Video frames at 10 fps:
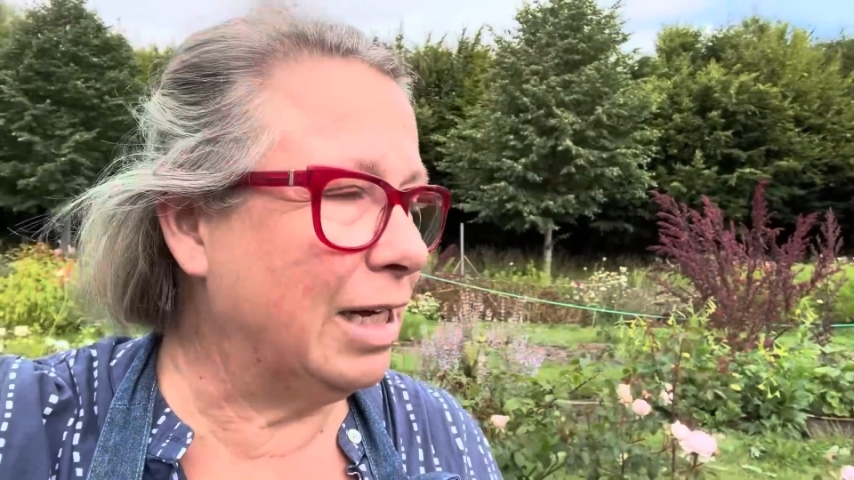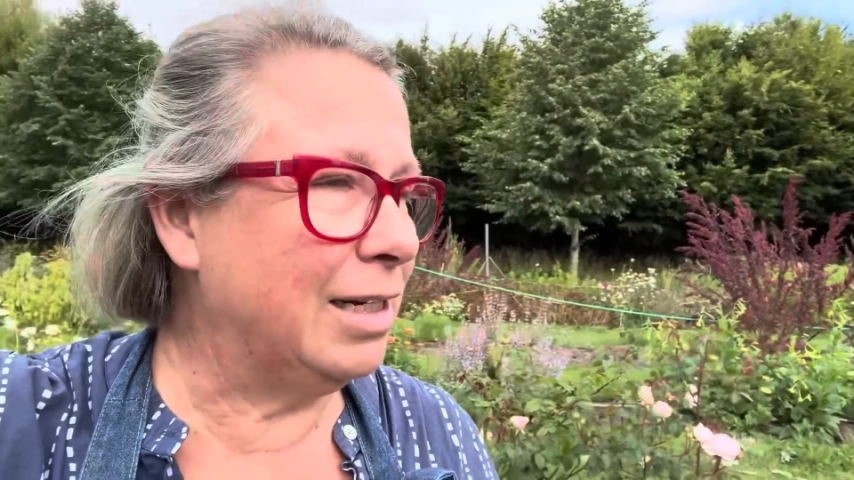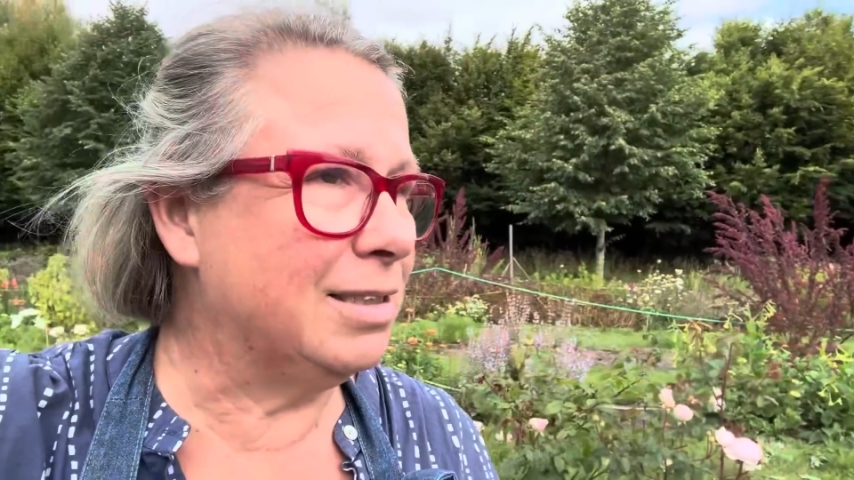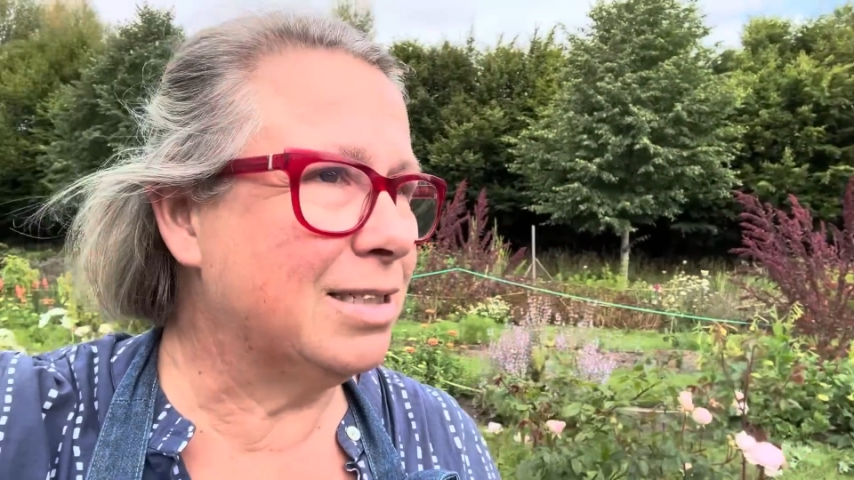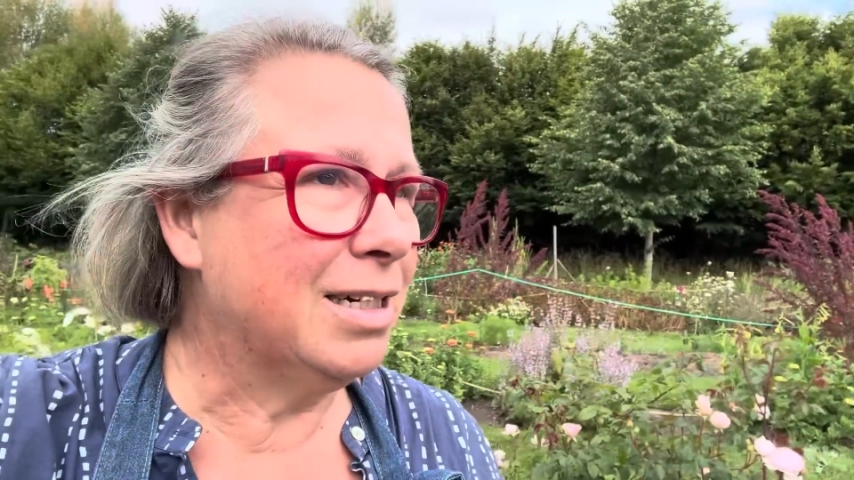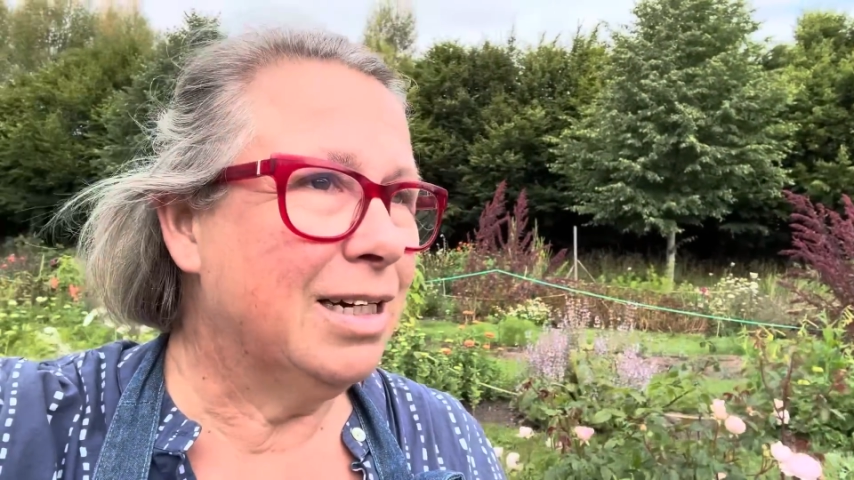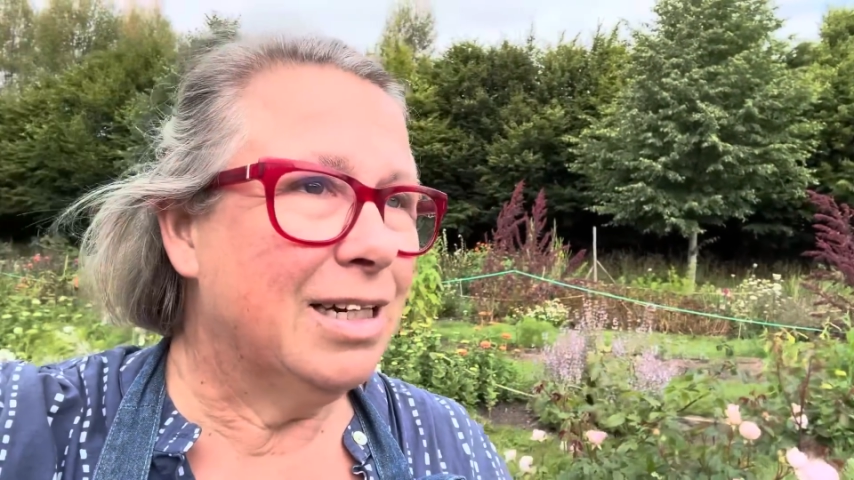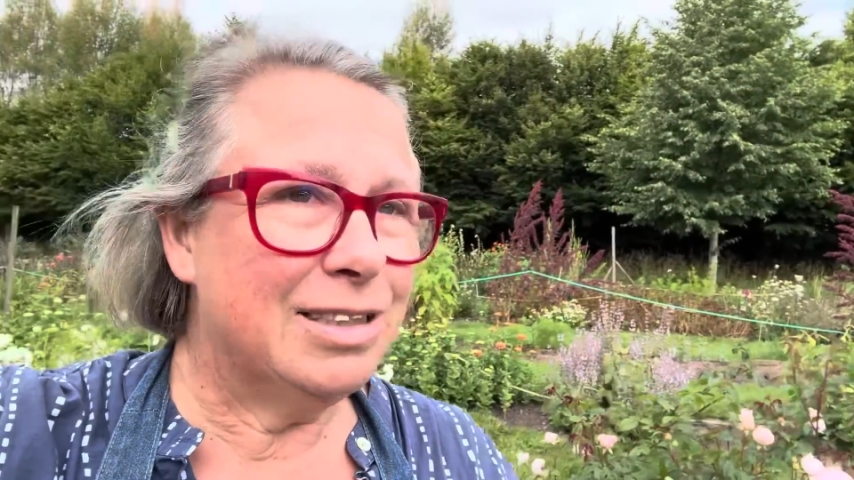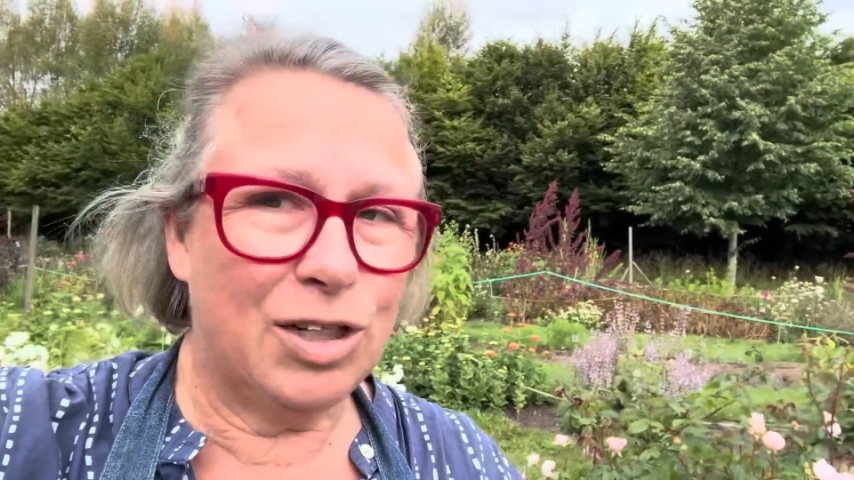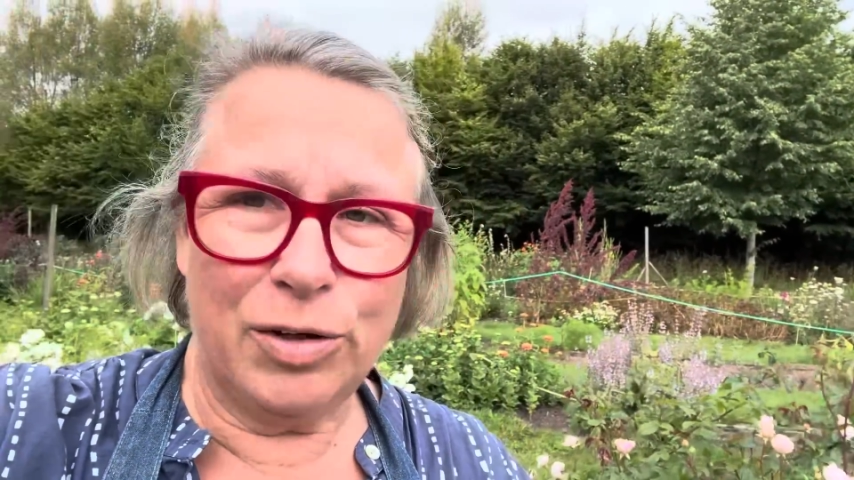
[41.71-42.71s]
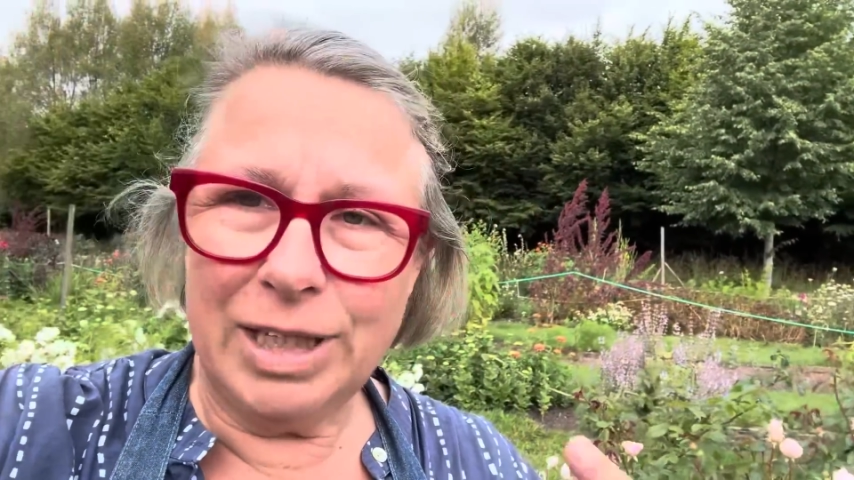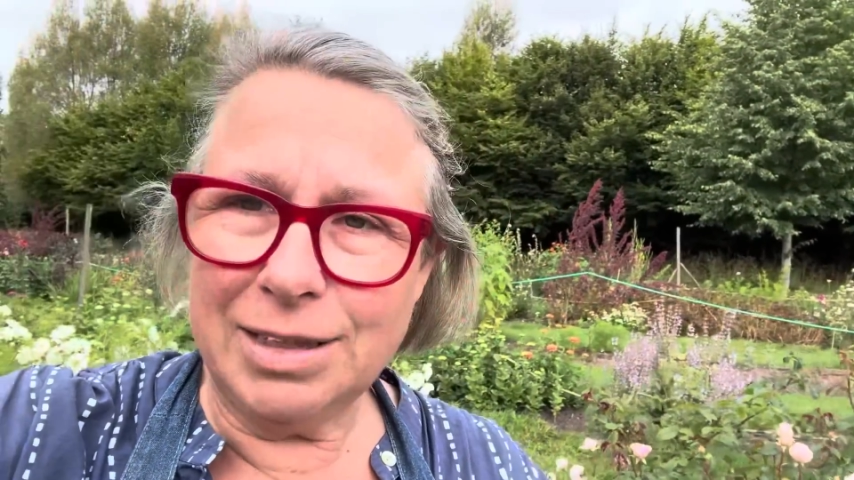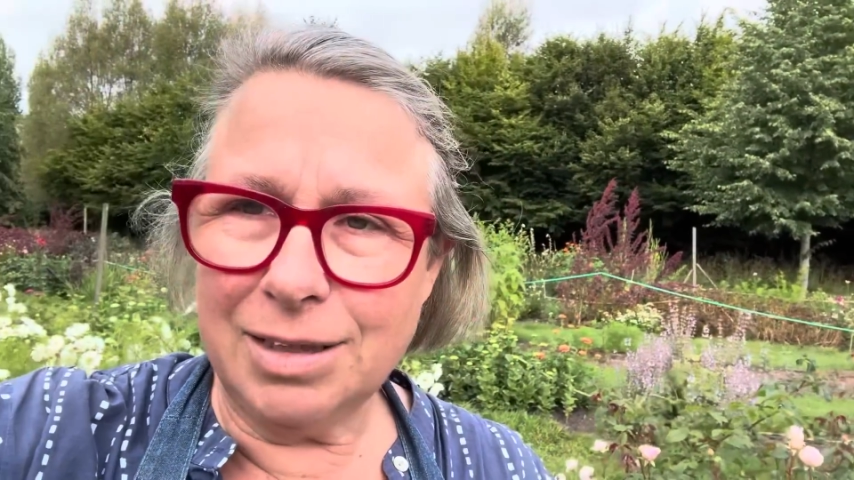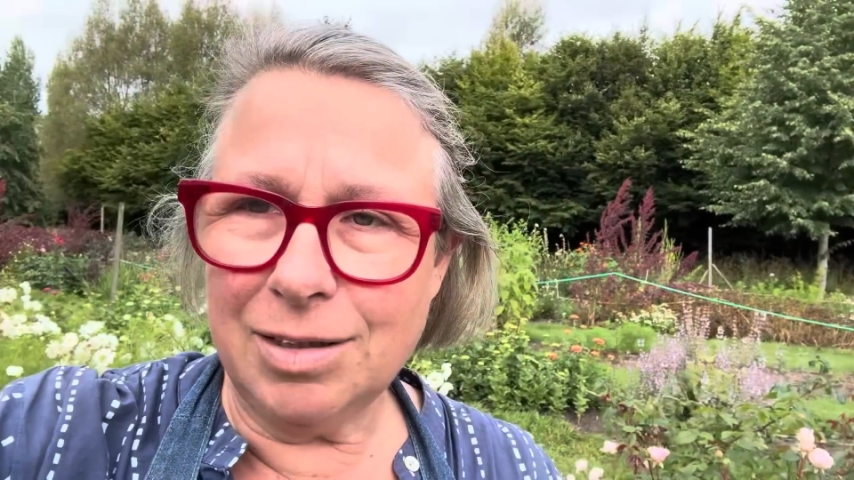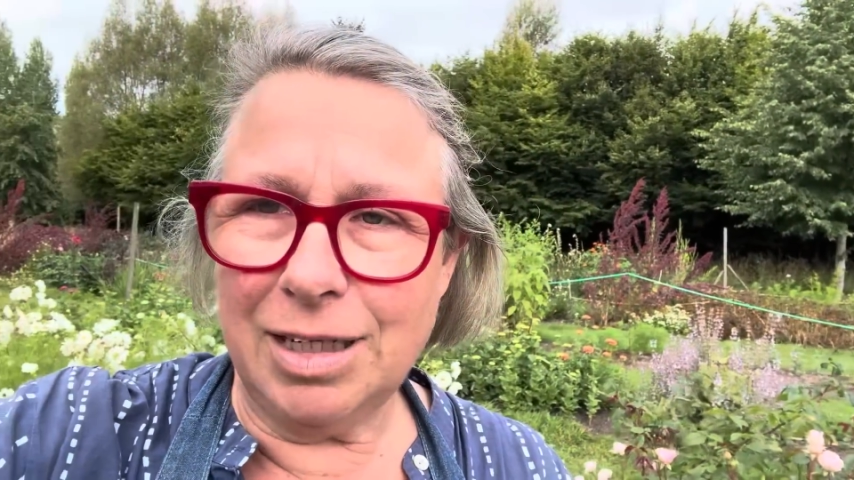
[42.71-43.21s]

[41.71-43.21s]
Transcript: And so this